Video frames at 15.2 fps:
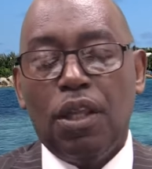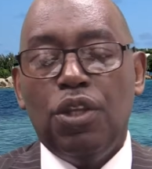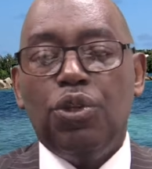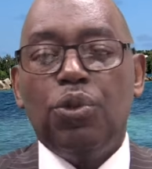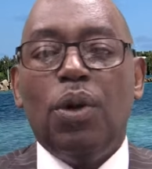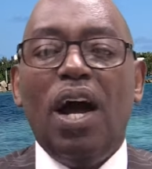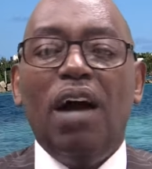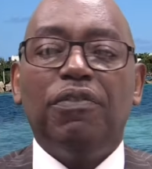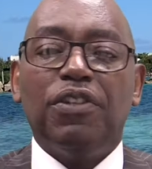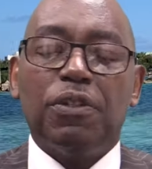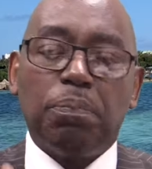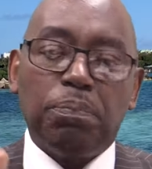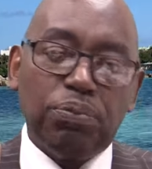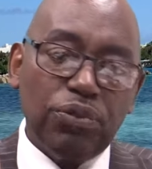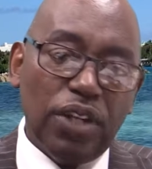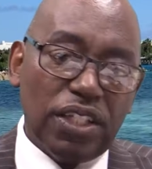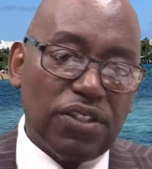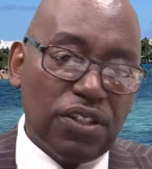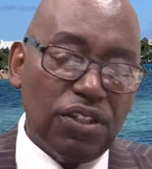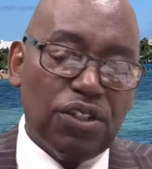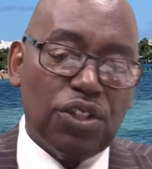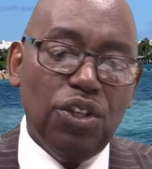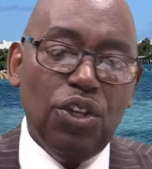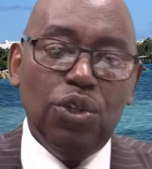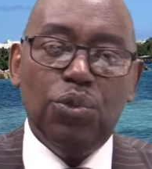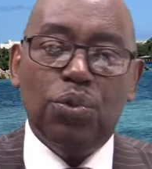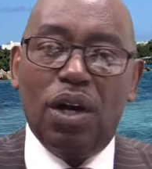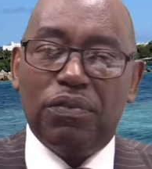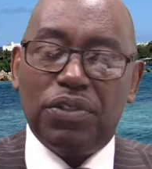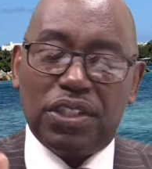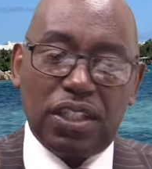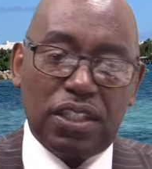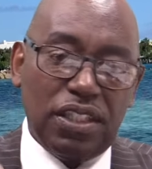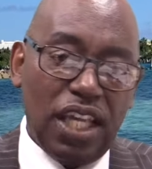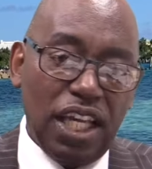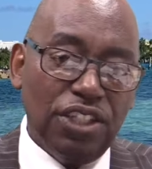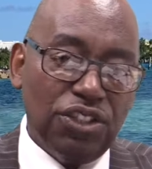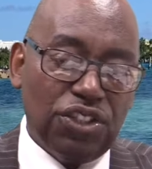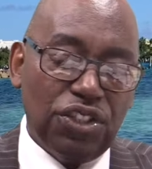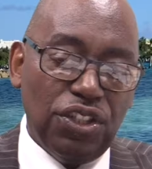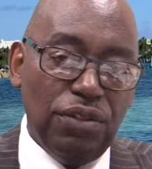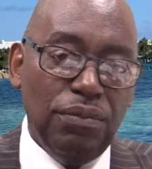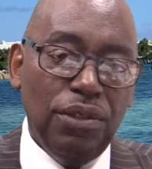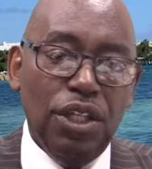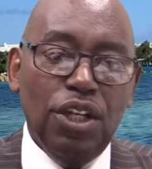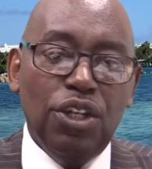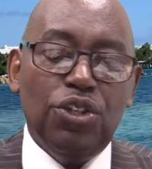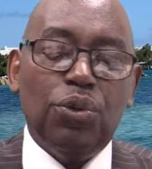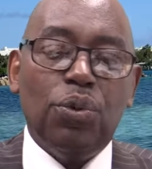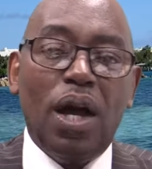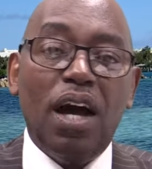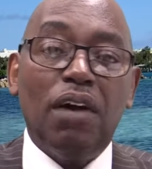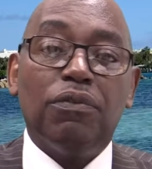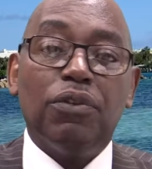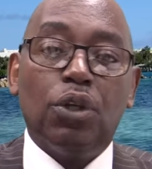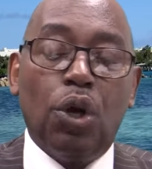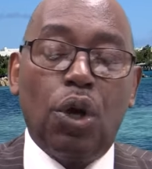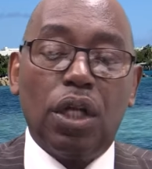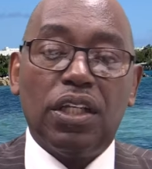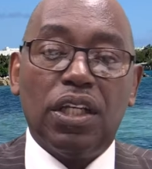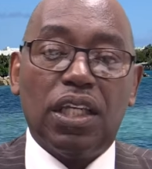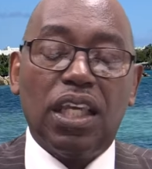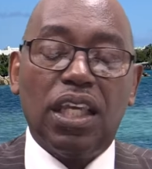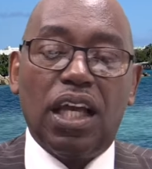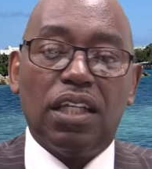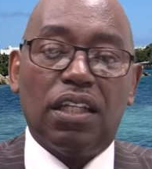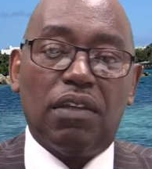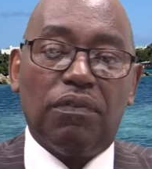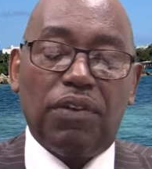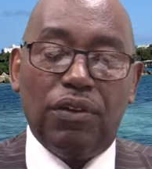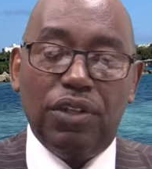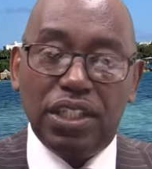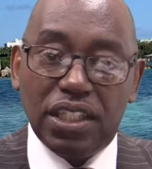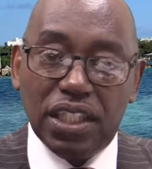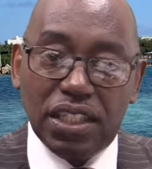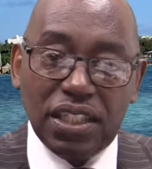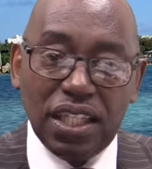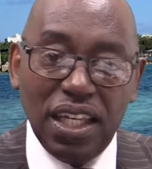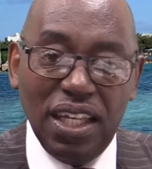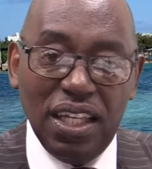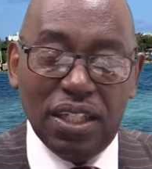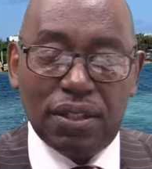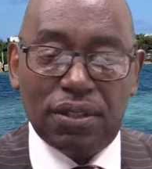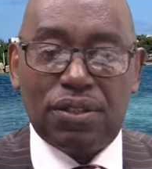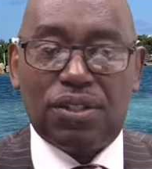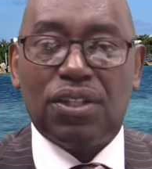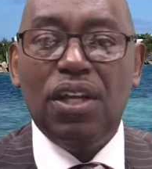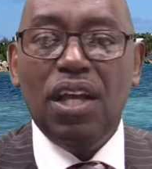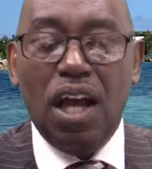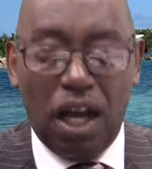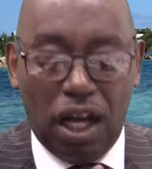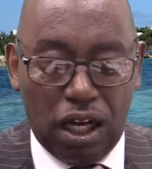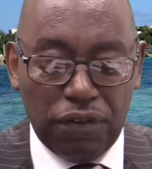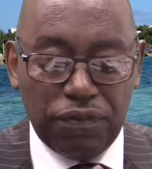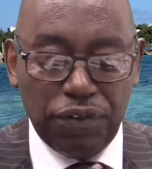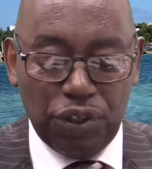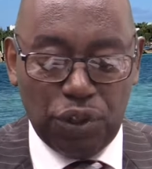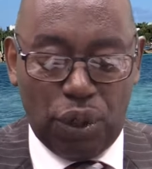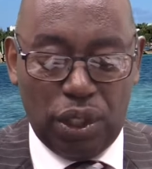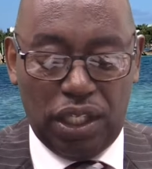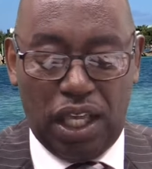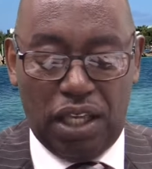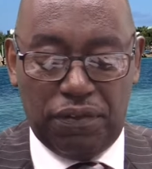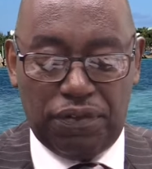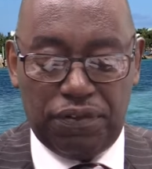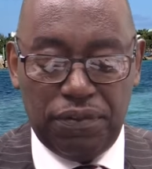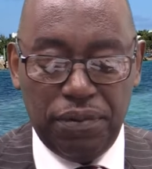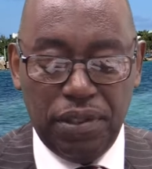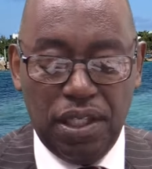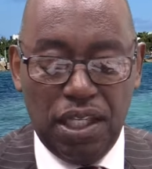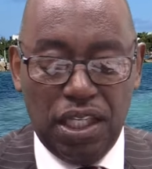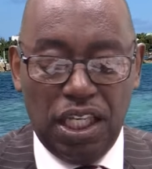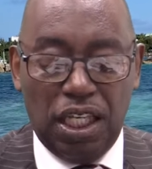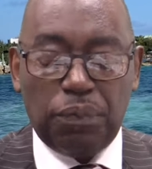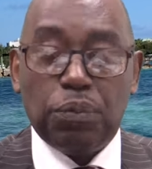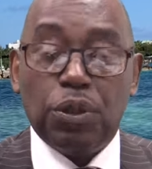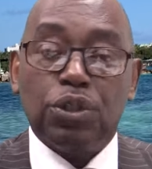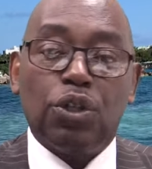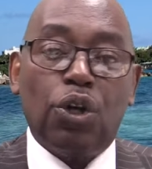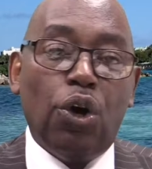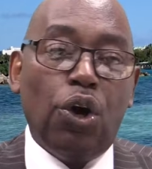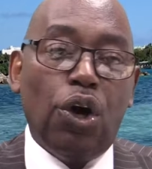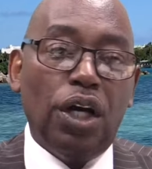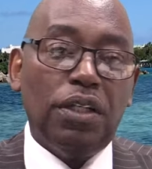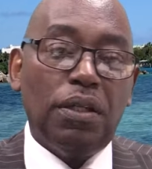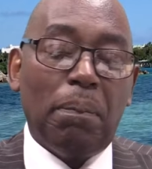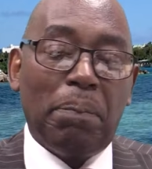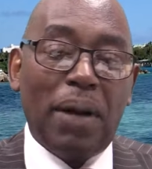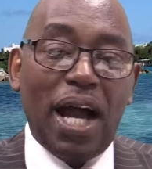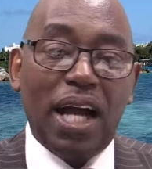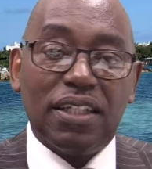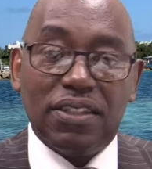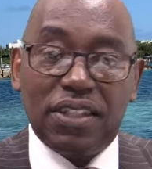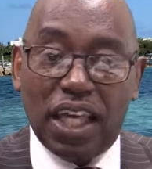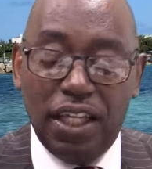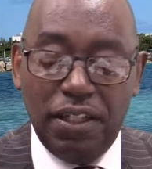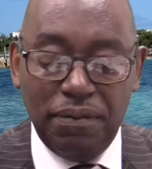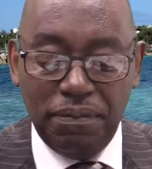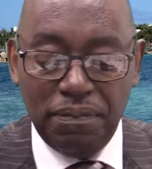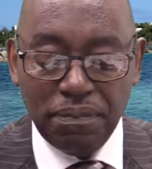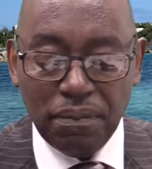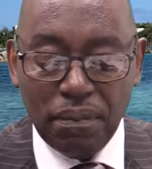you have his presence, you have his attention, you have God looking at the very details of your life. It was God back then,